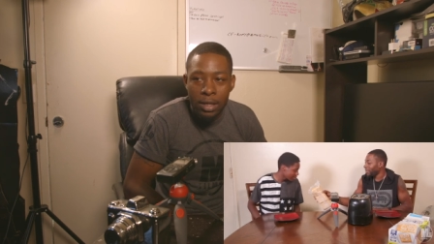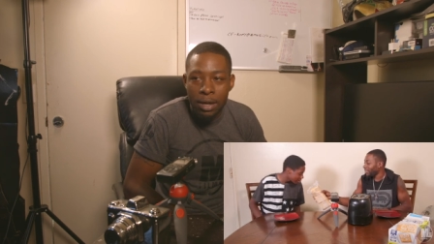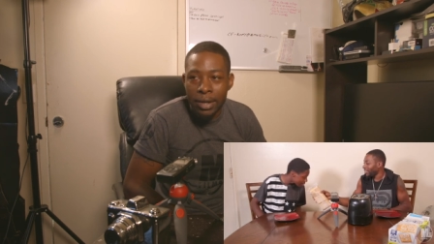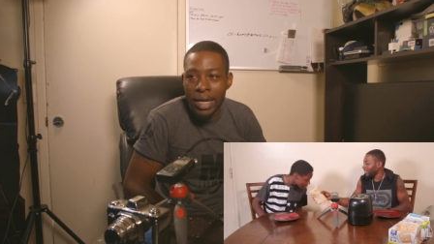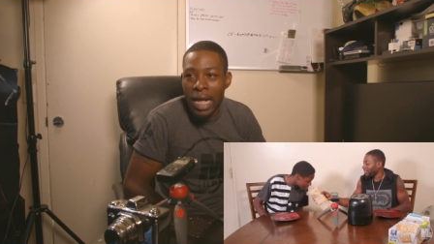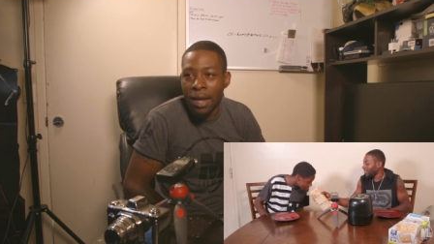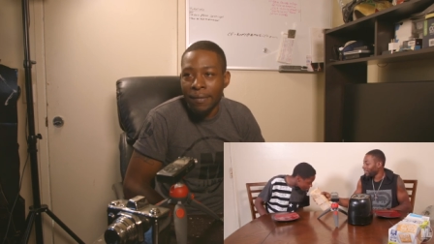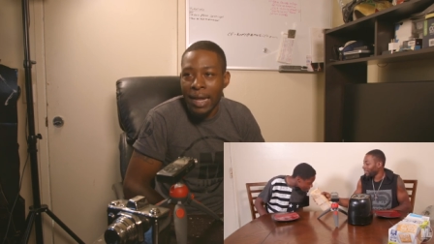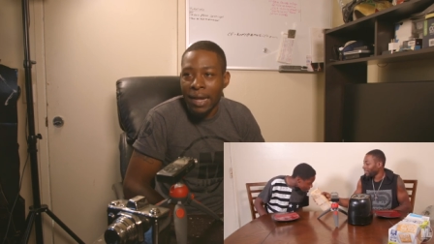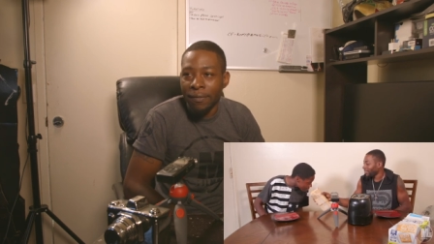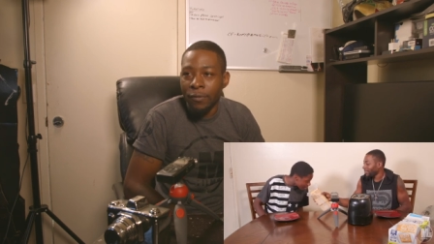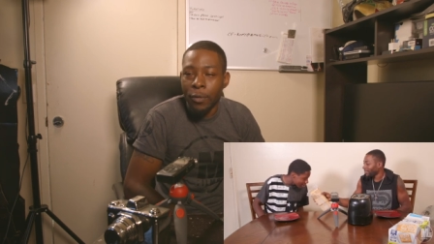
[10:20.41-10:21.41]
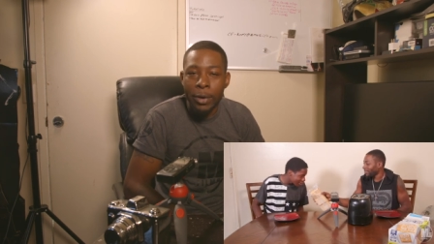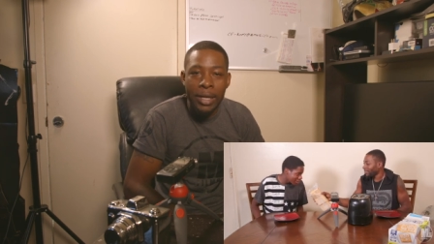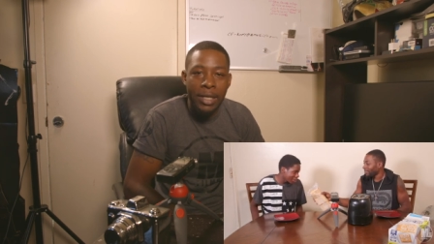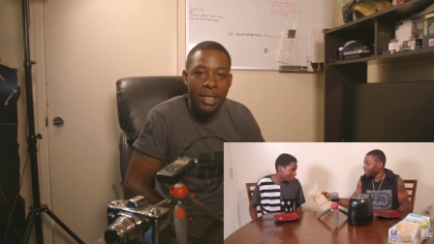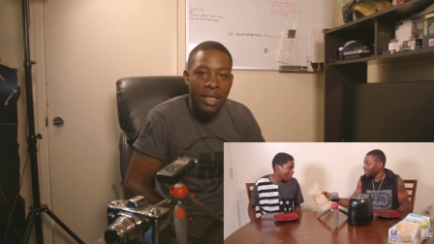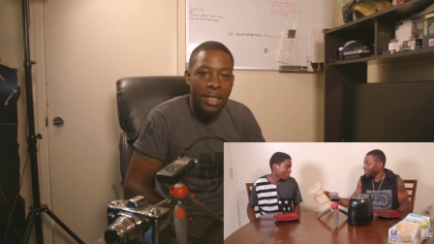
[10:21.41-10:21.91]
they only have like
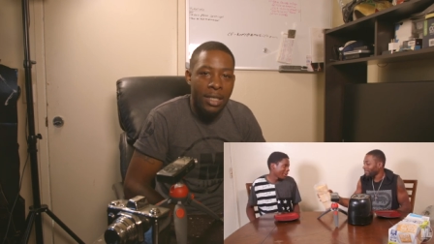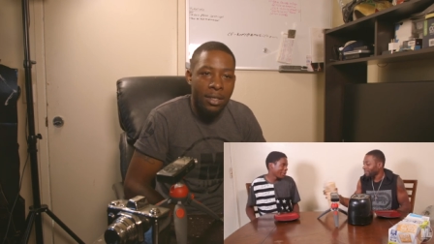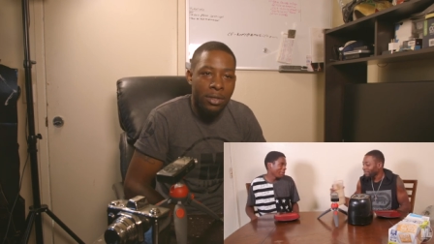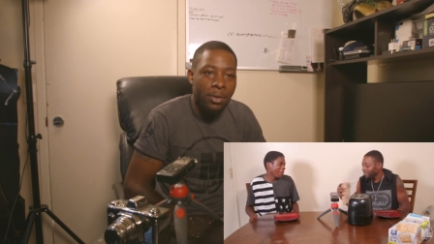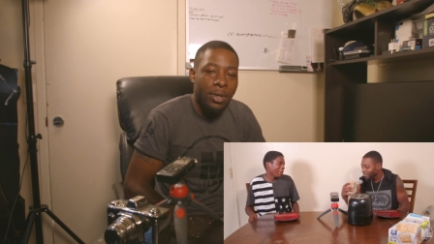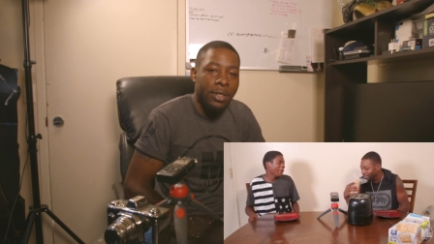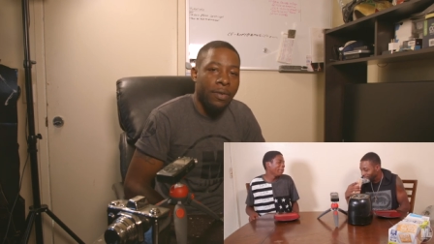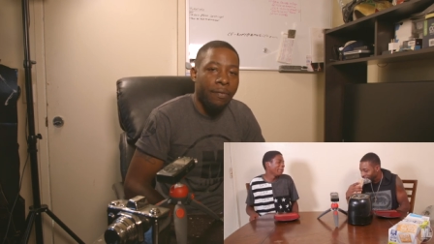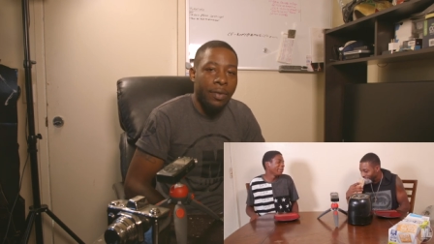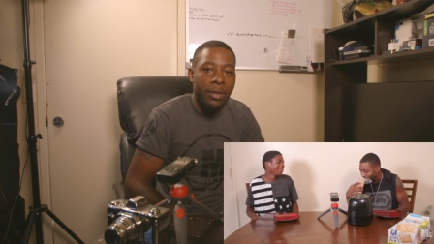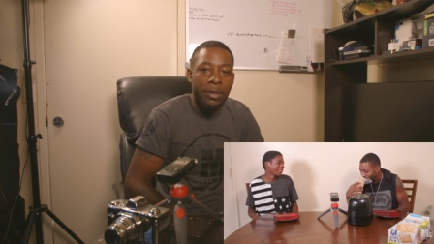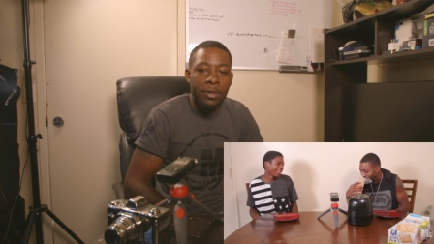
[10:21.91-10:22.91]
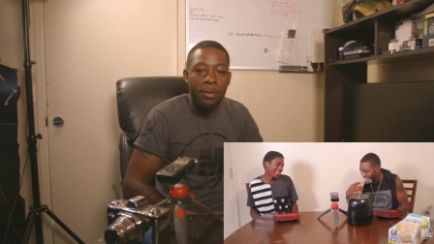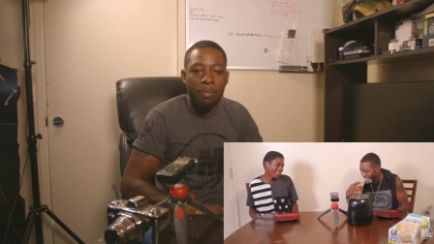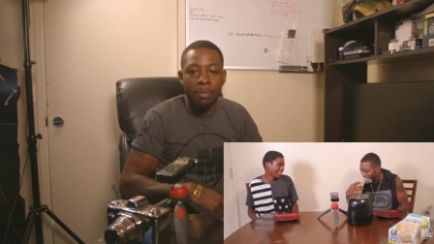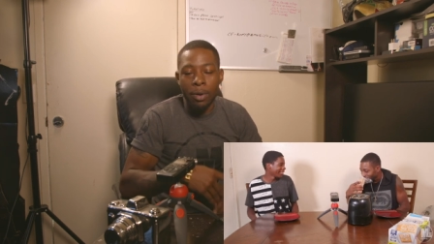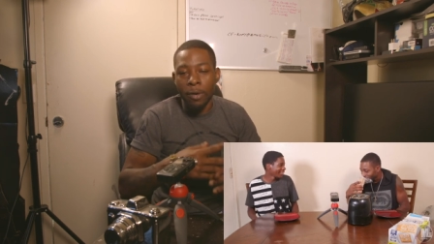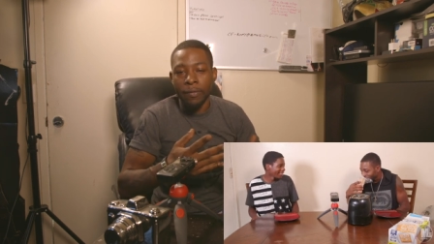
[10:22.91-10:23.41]
40 to 200 views
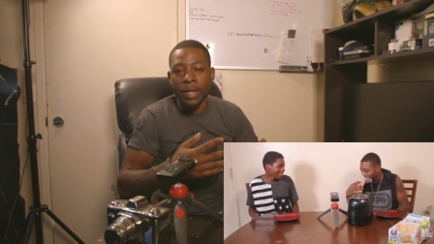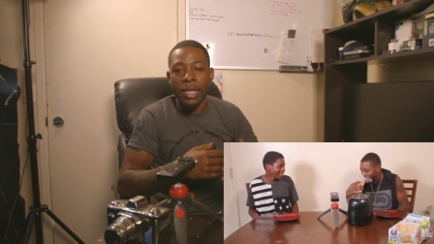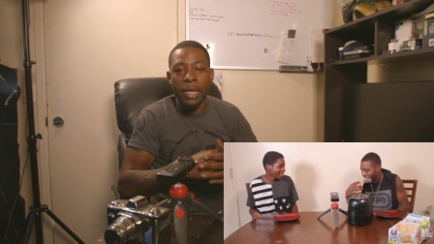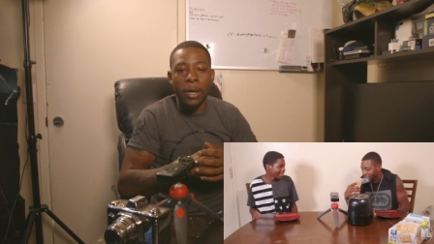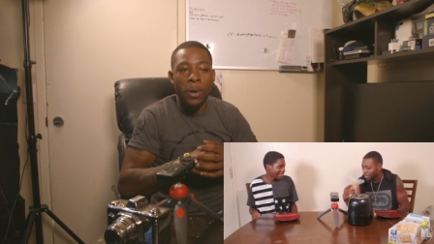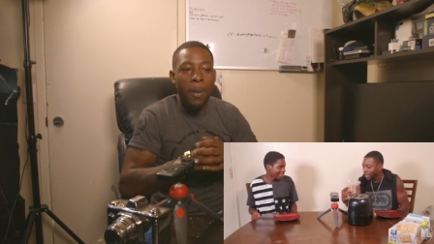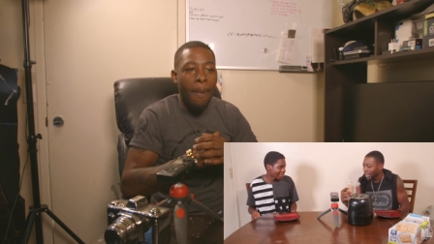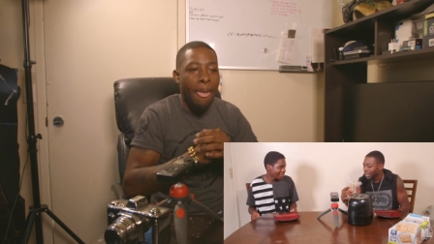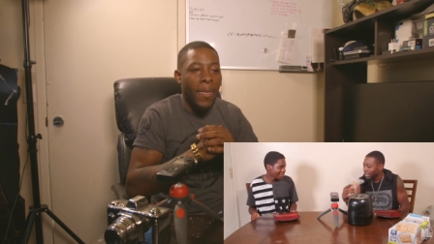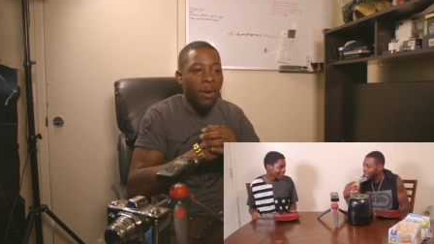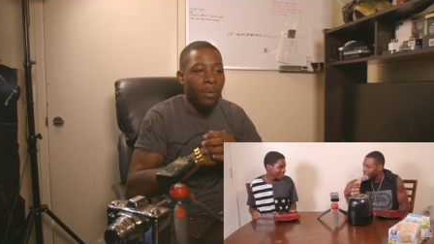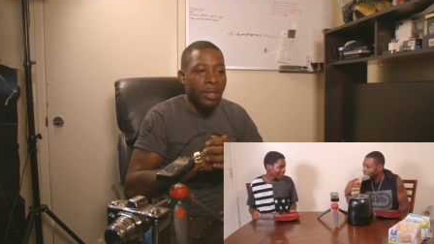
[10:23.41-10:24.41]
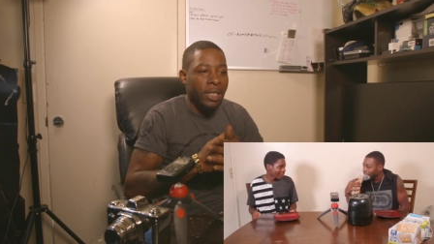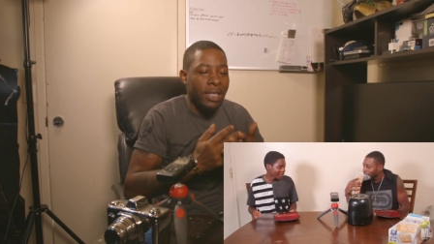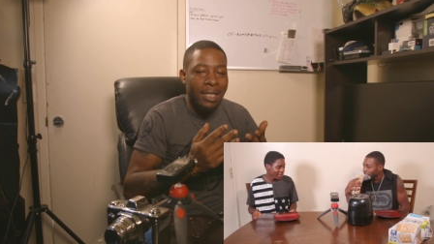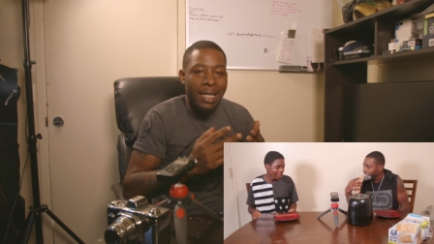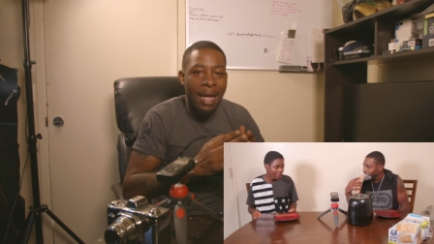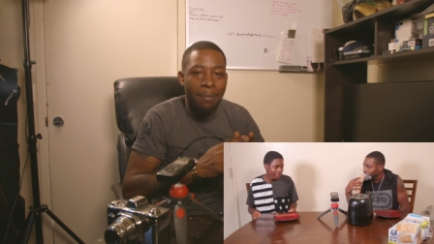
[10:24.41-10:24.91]
per video which
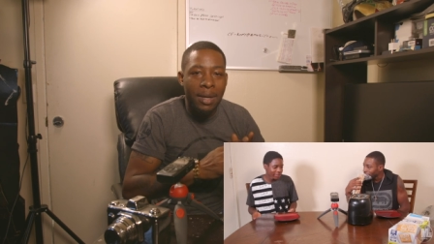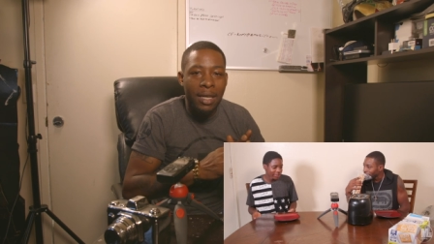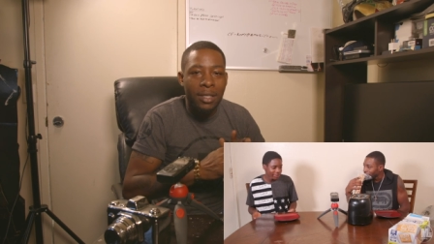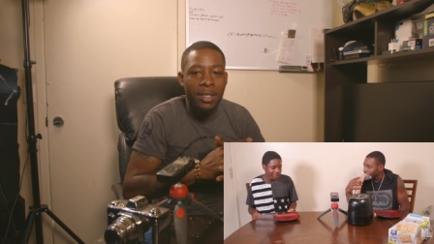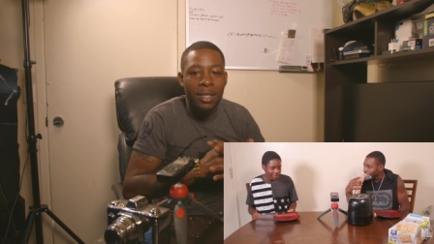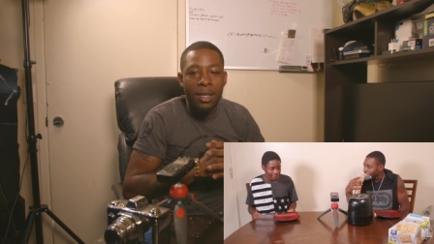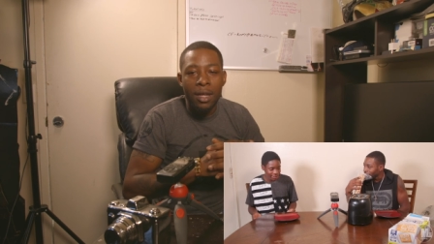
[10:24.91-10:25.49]
isn't that much.